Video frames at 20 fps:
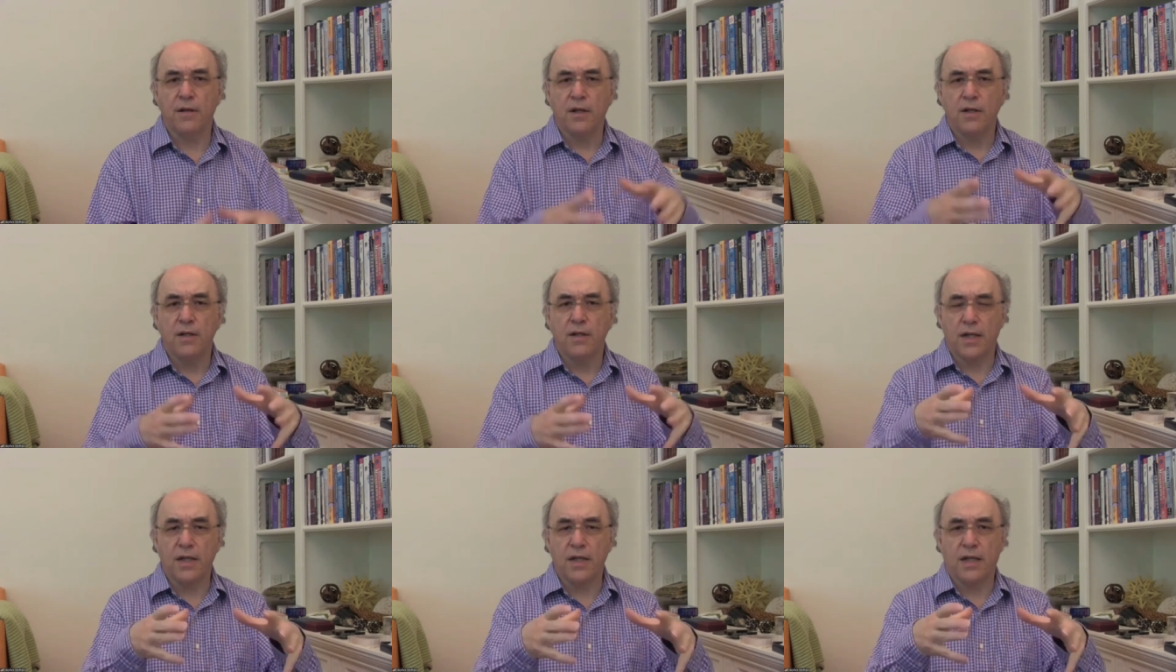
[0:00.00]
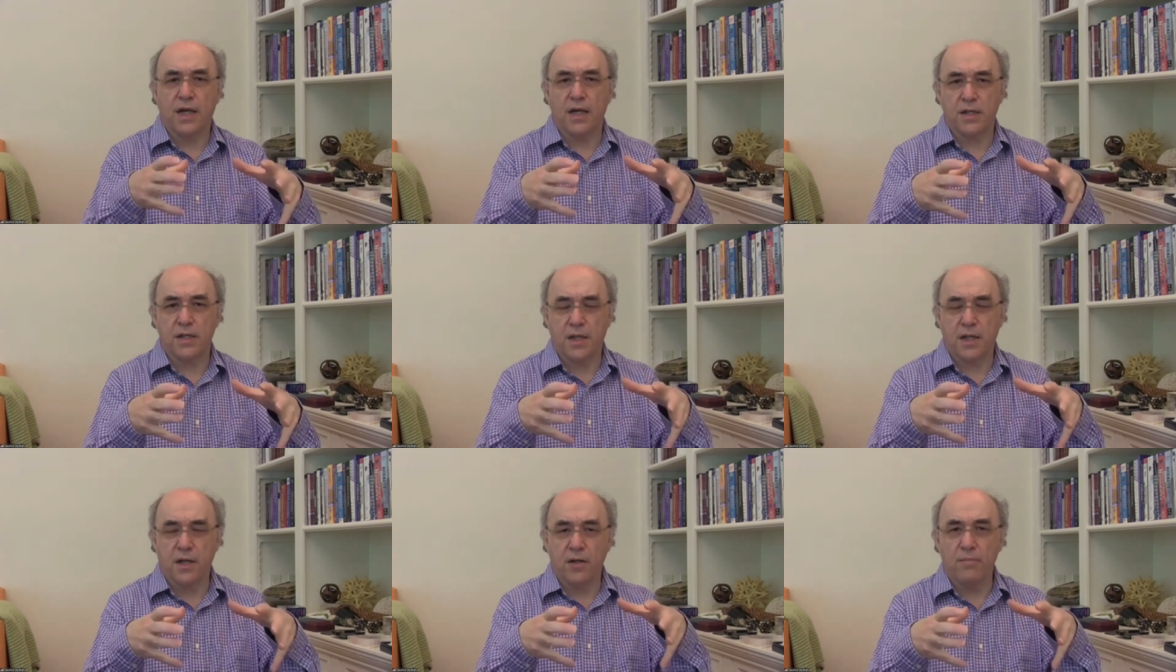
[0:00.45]
In any
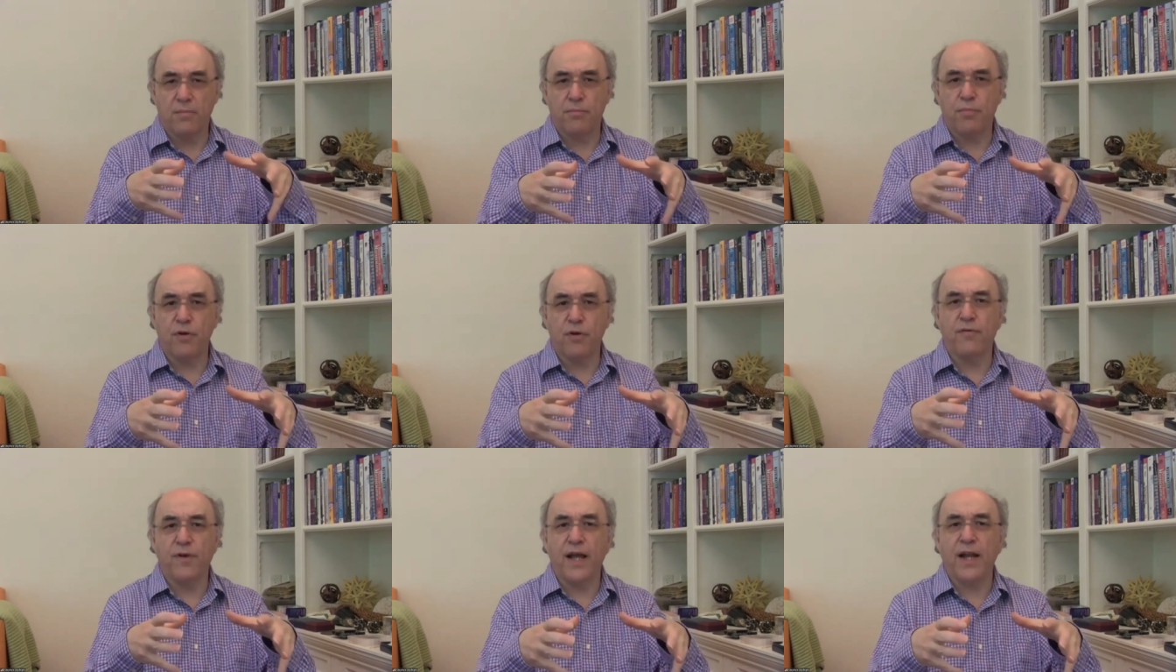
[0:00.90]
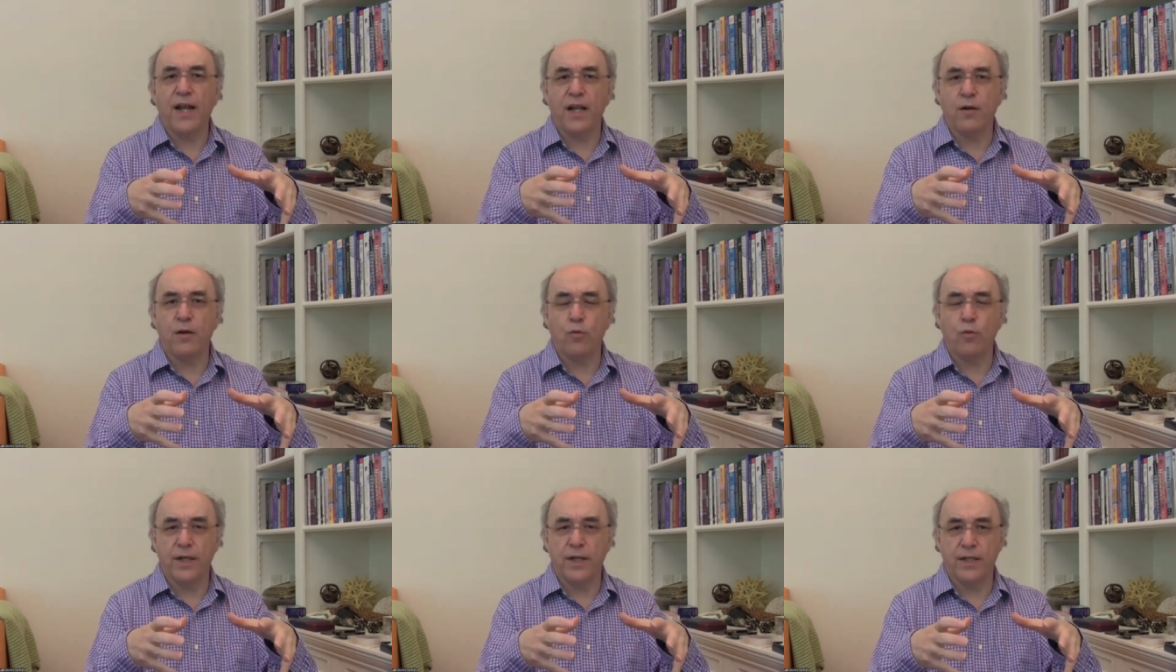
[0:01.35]
case, there are
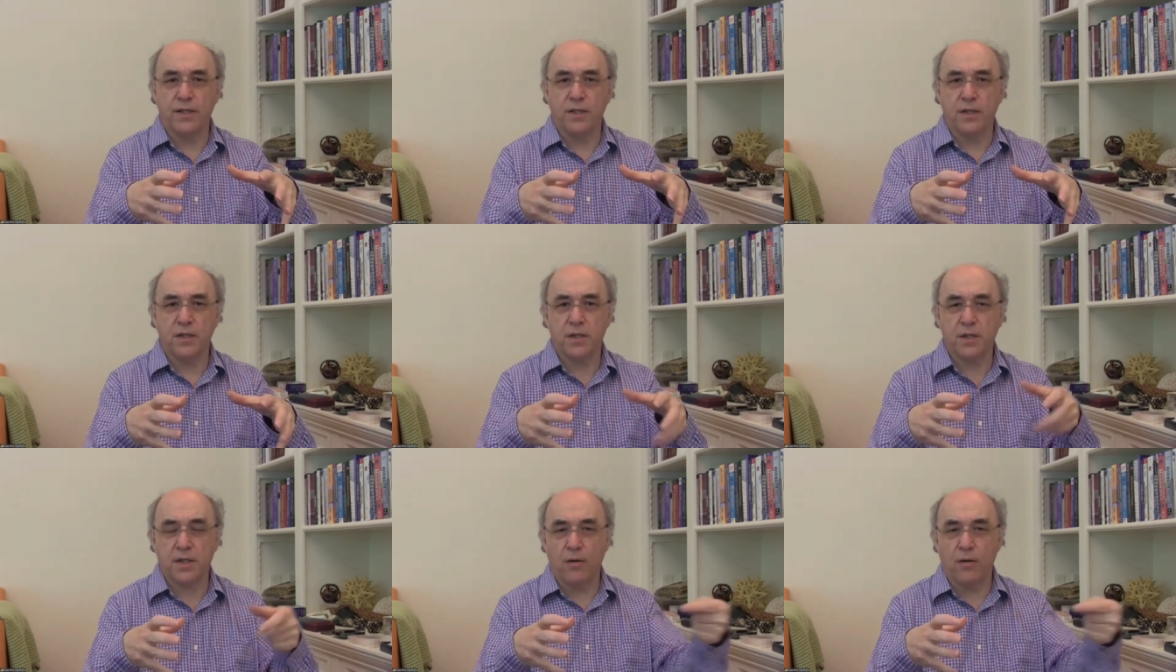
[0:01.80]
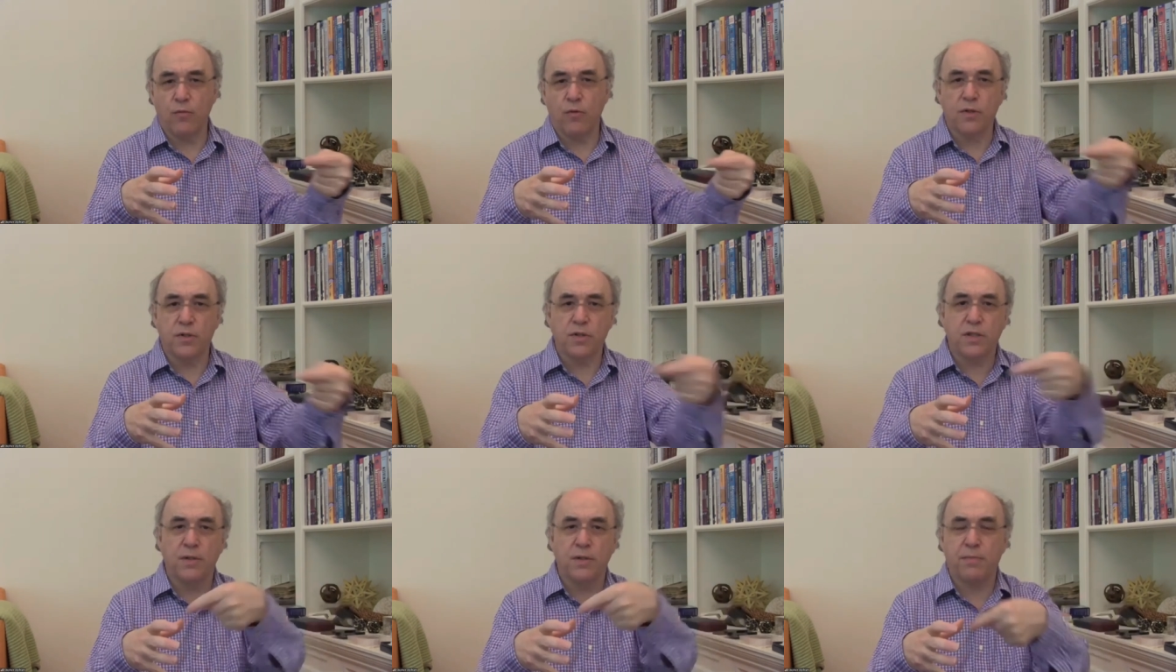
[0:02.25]
prevailing winds that
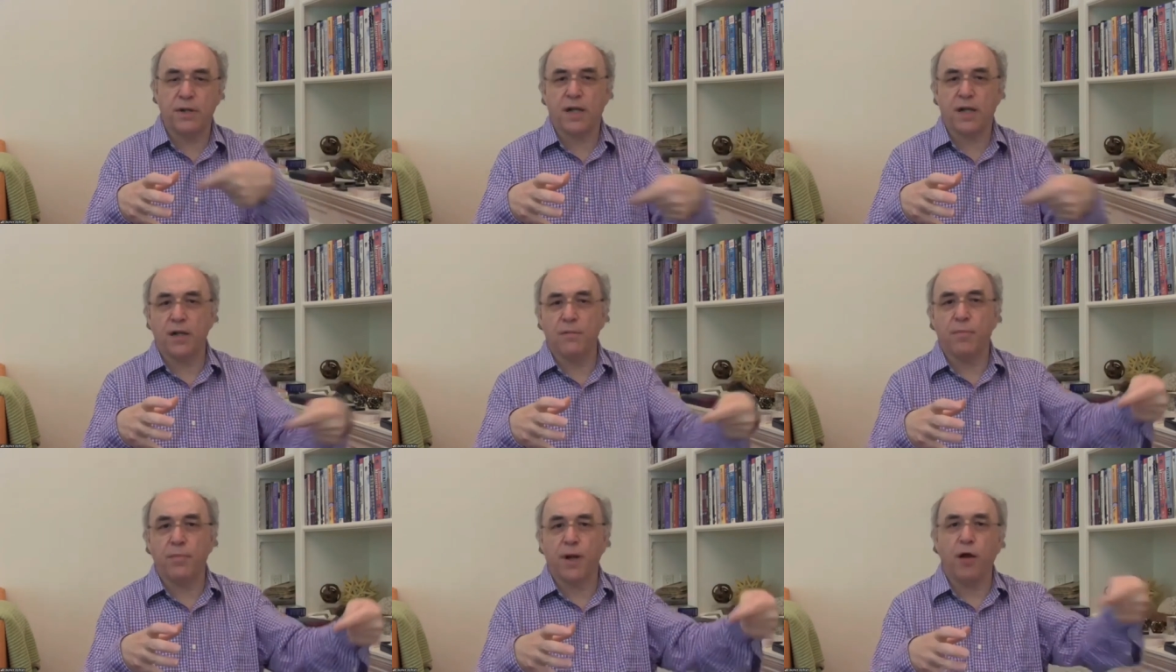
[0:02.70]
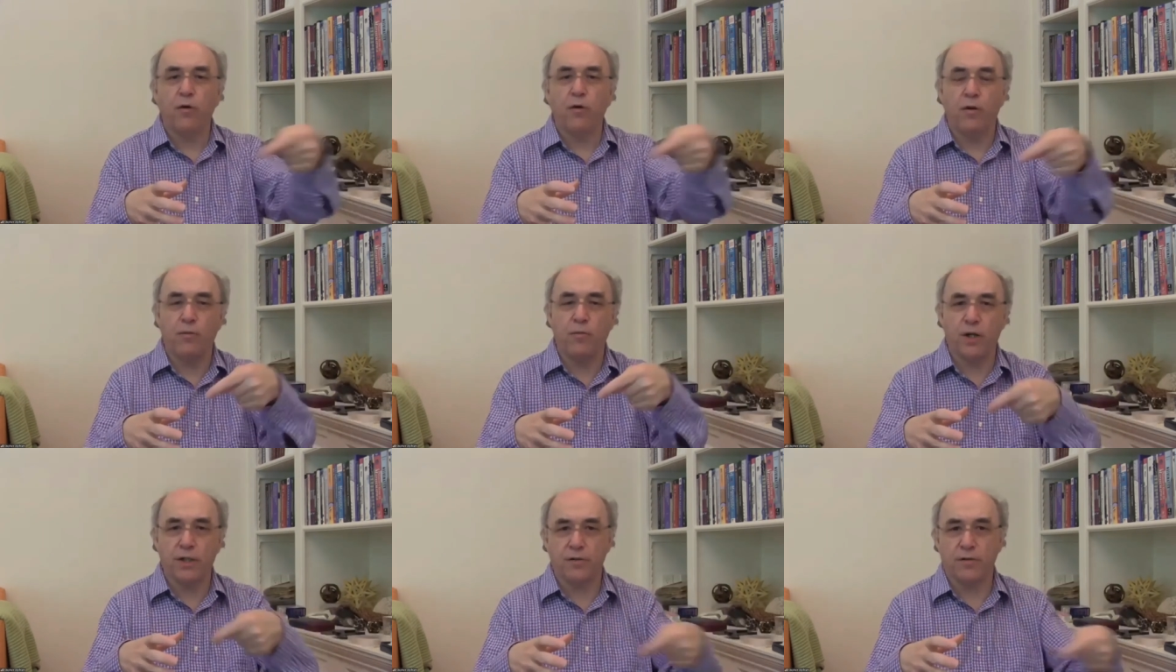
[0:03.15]
will typically blow
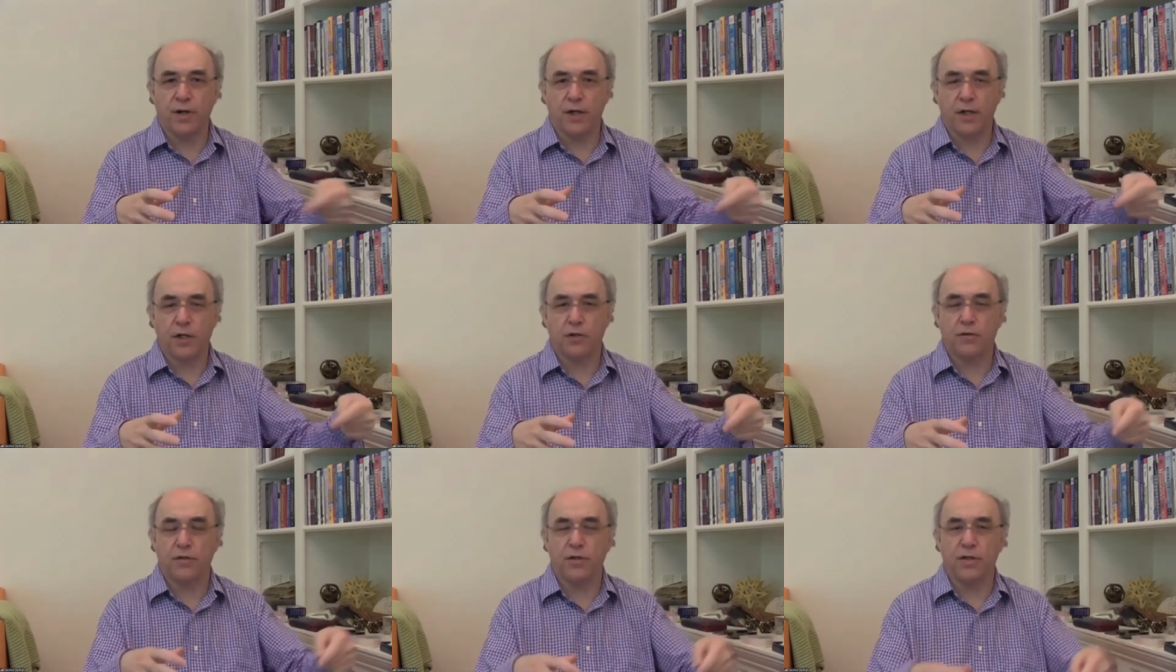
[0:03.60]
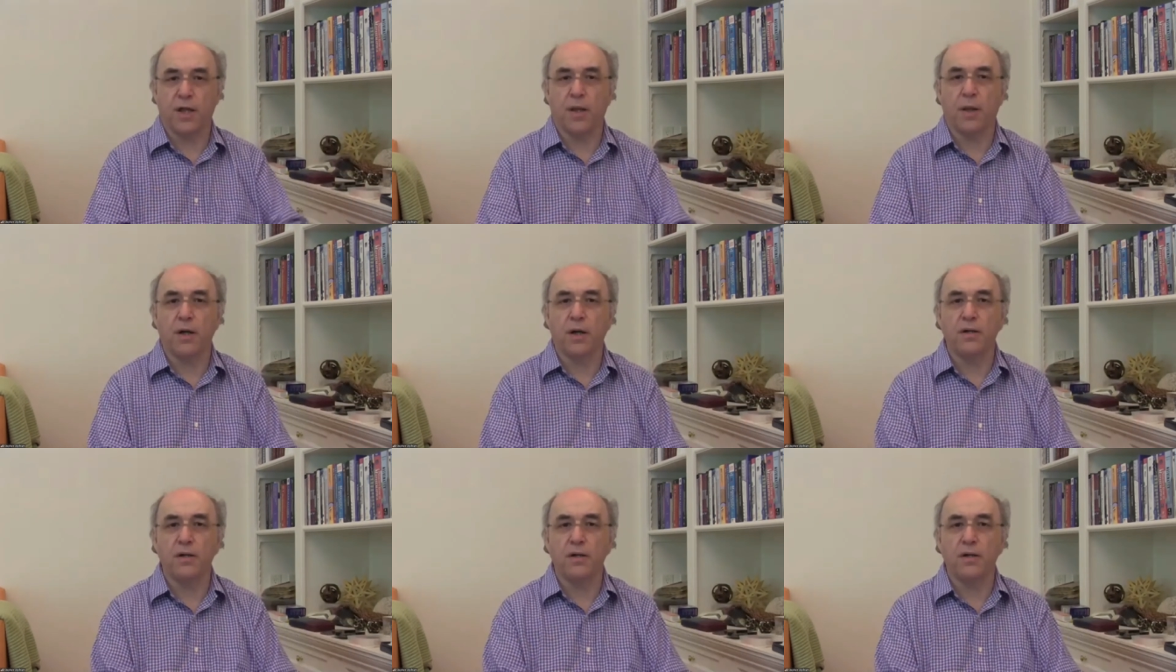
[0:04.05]
in one direction or another.